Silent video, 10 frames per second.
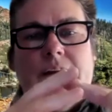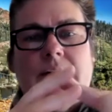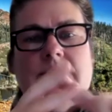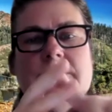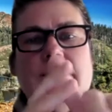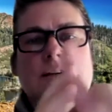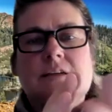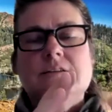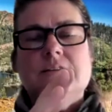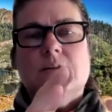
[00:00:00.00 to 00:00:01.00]
suck
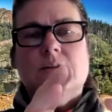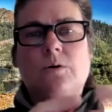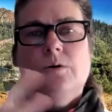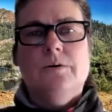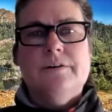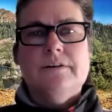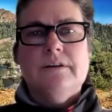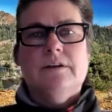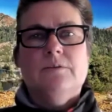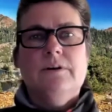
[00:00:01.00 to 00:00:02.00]
into the hole
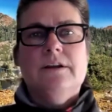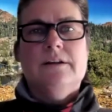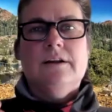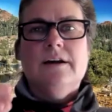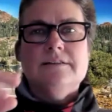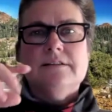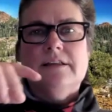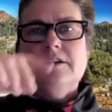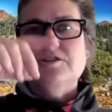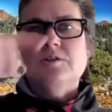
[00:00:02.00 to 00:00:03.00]
and create an
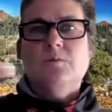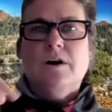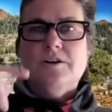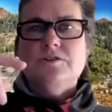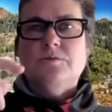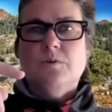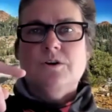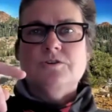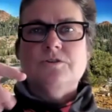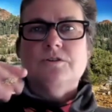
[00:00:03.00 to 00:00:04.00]
isolation
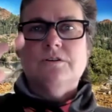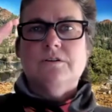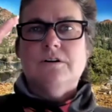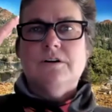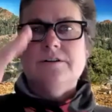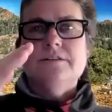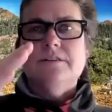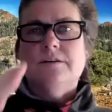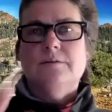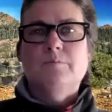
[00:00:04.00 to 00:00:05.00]
washer onto
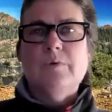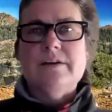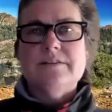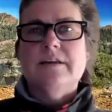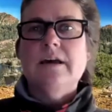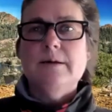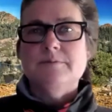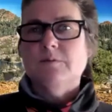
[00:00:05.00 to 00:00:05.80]
the brass tabs that we